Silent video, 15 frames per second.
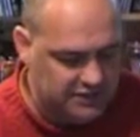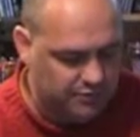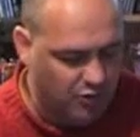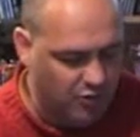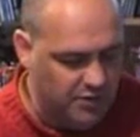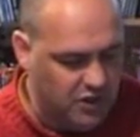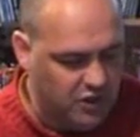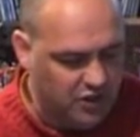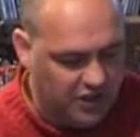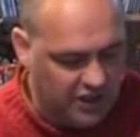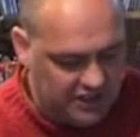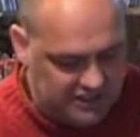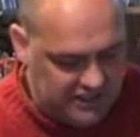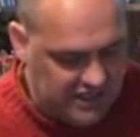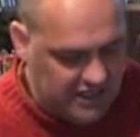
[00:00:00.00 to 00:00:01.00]
it's probably a good
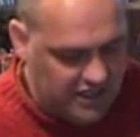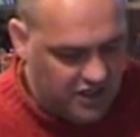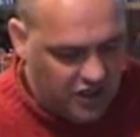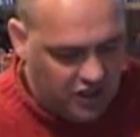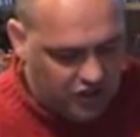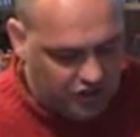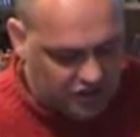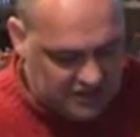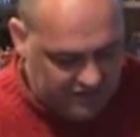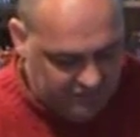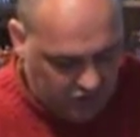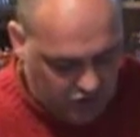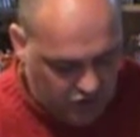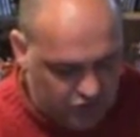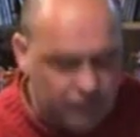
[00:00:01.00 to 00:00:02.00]
idea just to have
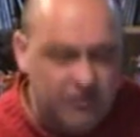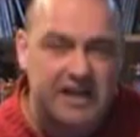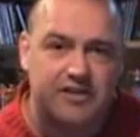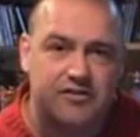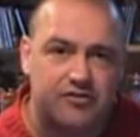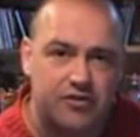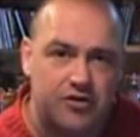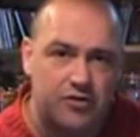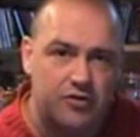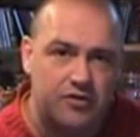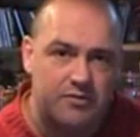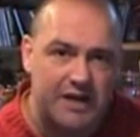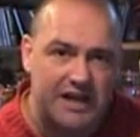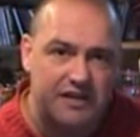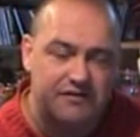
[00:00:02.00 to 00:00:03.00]
a good read through
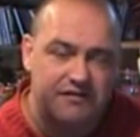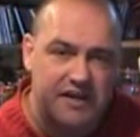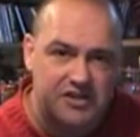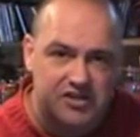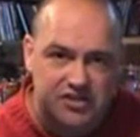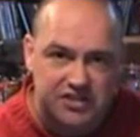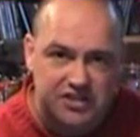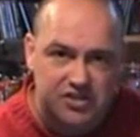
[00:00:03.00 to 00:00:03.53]
the manufacturer's